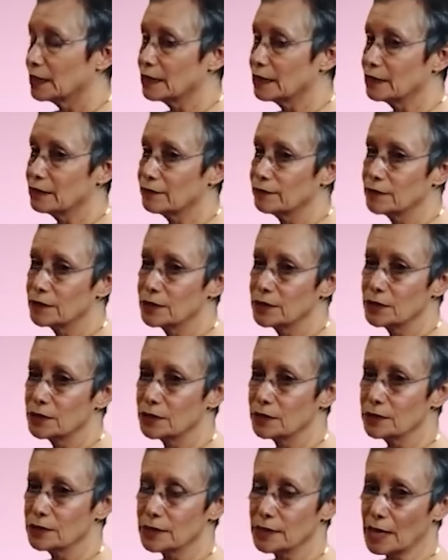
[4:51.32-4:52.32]
If it
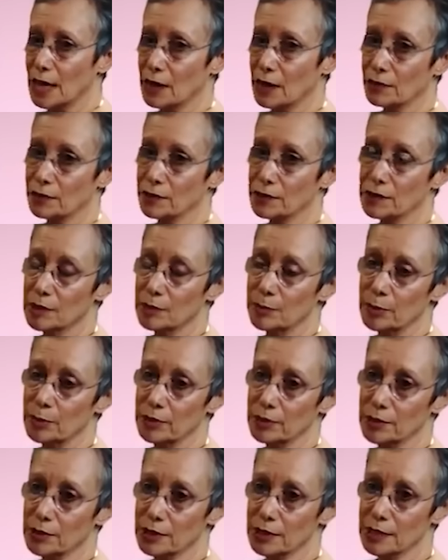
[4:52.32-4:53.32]
turns out that the
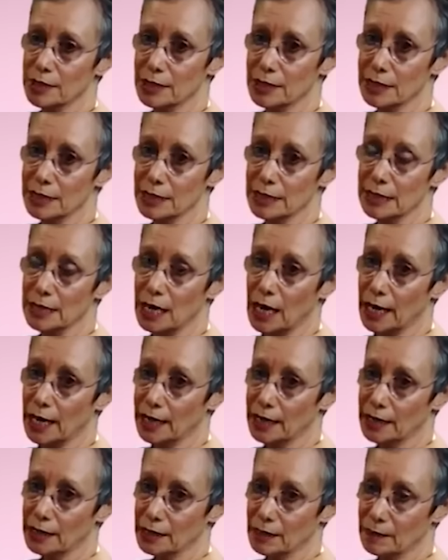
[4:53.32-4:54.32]
person that is
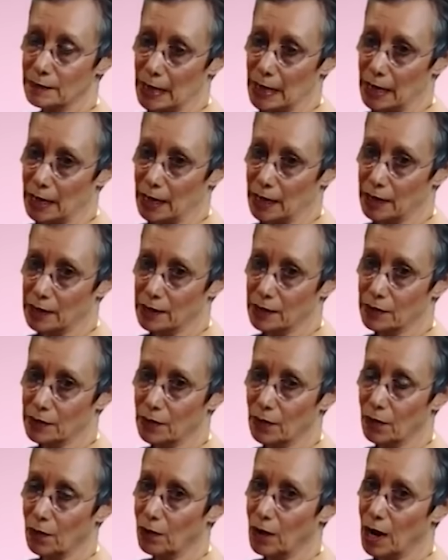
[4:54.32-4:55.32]
lying in the bed
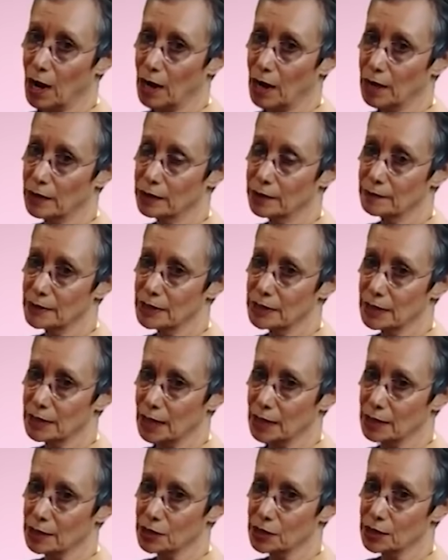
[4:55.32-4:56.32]
or on the
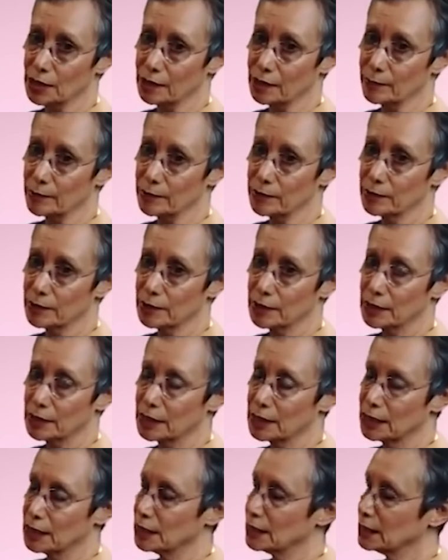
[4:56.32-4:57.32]
massage table
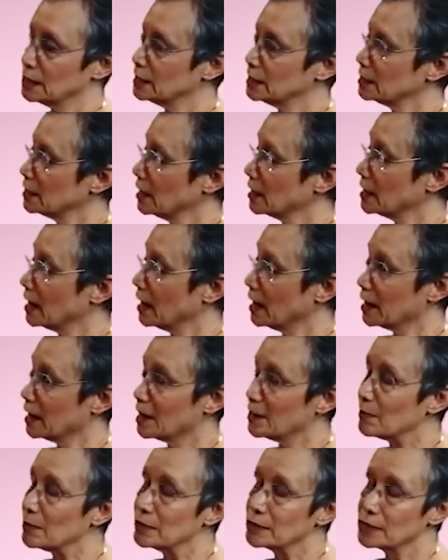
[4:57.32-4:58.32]
is
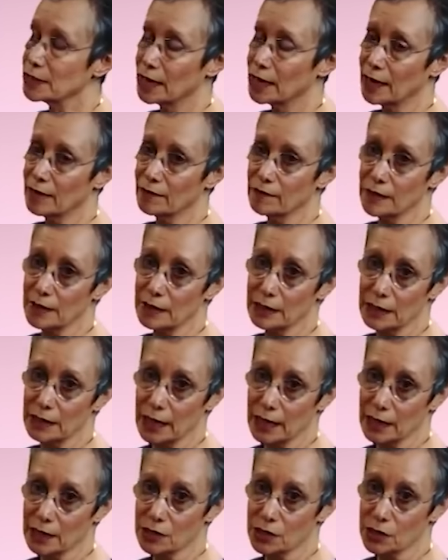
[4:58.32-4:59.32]
unable to have their
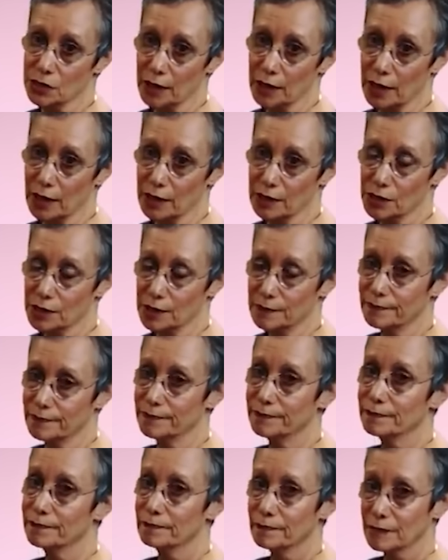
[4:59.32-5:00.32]
legs stretched,
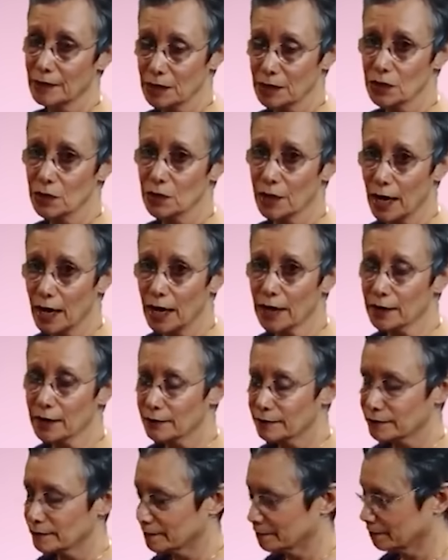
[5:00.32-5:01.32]
that's okay.
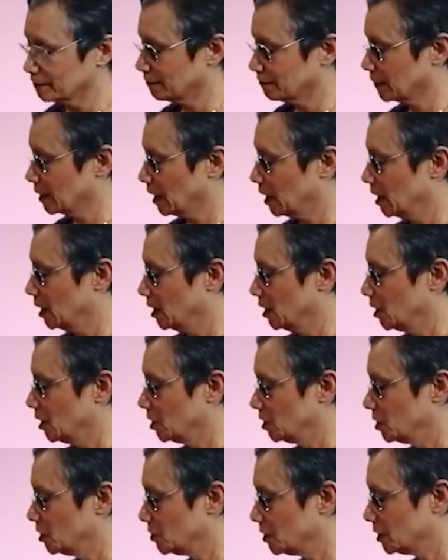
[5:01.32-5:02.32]

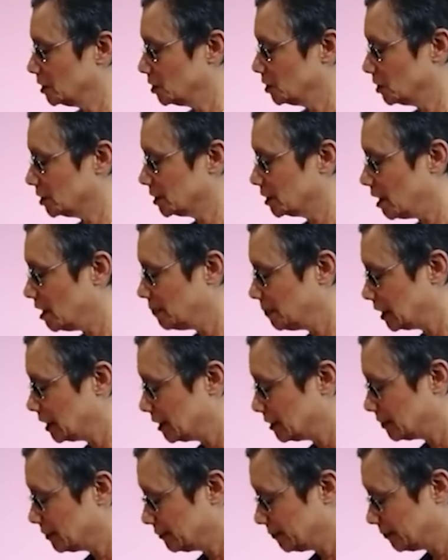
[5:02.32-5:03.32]
You can just come
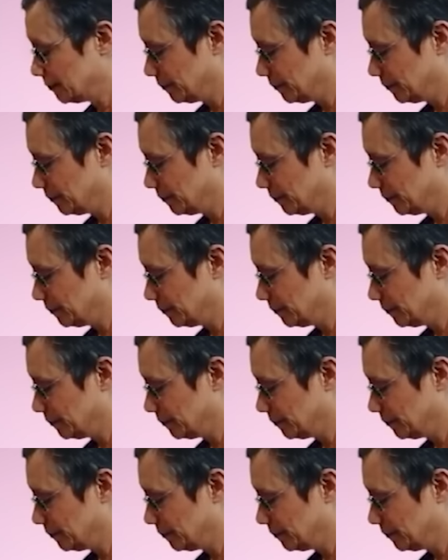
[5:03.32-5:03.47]
in